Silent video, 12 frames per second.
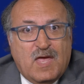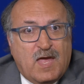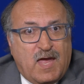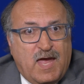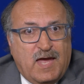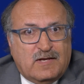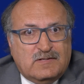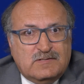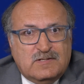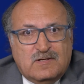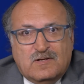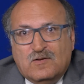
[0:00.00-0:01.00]
And
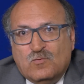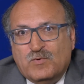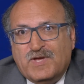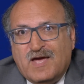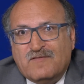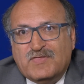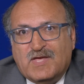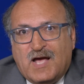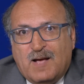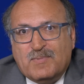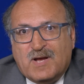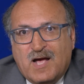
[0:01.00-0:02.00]
we have the
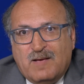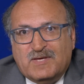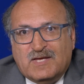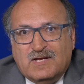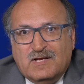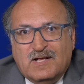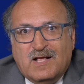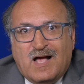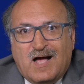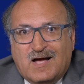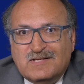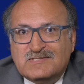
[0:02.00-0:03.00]
upcoming
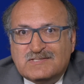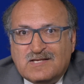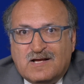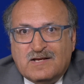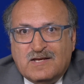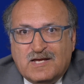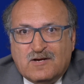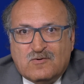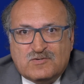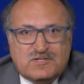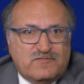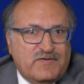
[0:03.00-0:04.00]
Unsung
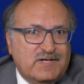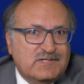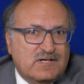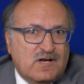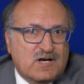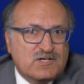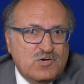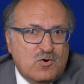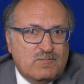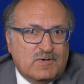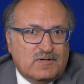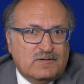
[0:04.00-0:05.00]
Heroes event in
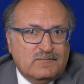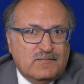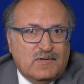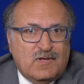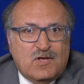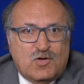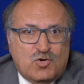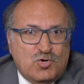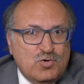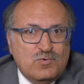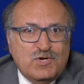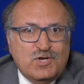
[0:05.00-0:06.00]
October.
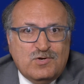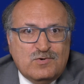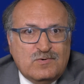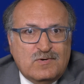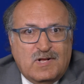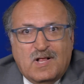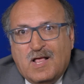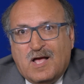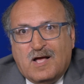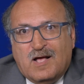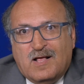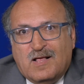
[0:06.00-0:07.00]
Who knew?
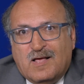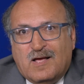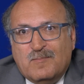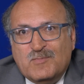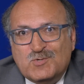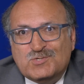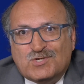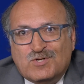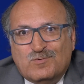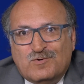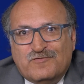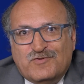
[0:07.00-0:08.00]
A musical
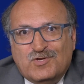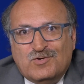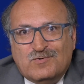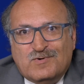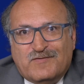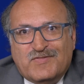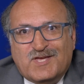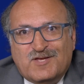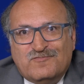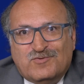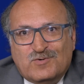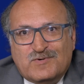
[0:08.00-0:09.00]
review of the
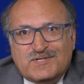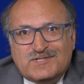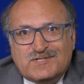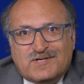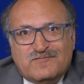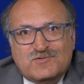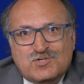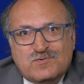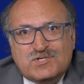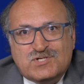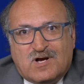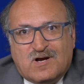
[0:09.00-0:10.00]
influence of
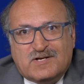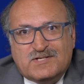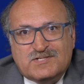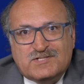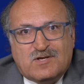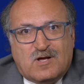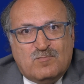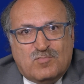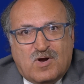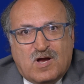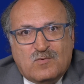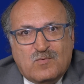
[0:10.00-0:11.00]
Jewish artists on
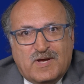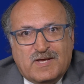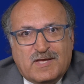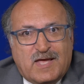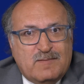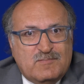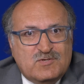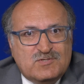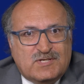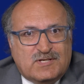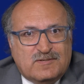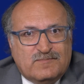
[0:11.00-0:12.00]
Broadway and
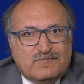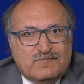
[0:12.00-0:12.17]
music.